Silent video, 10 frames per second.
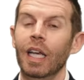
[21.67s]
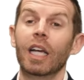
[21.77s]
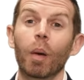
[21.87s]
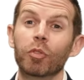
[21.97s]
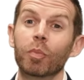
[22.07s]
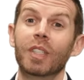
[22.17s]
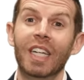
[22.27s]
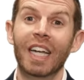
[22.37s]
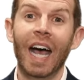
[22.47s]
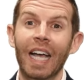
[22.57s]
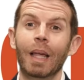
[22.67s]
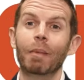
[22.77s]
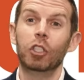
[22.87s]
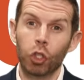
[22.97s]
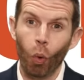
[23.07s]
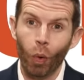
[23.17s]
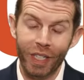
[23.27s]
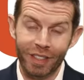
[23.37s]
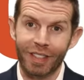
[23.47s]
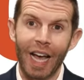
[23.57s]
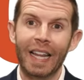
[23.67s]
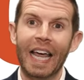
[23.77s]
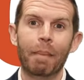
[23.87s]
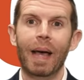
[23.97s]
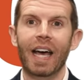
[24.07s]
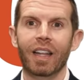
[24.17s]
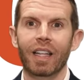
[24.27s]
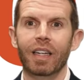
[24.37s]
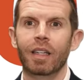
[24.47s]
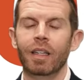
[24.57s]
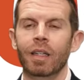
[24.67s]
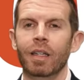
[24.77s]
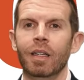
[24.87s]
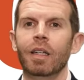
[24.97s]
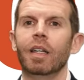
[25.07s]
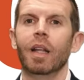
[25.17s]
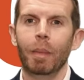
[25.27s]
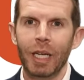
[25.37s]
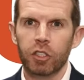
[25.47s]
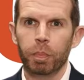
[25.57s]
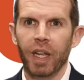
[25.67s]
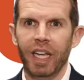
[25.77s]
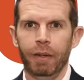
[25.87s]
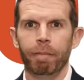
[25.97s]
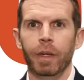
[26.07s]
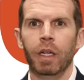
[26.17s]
It comes from denying them a choice on that ballot. Let me explain.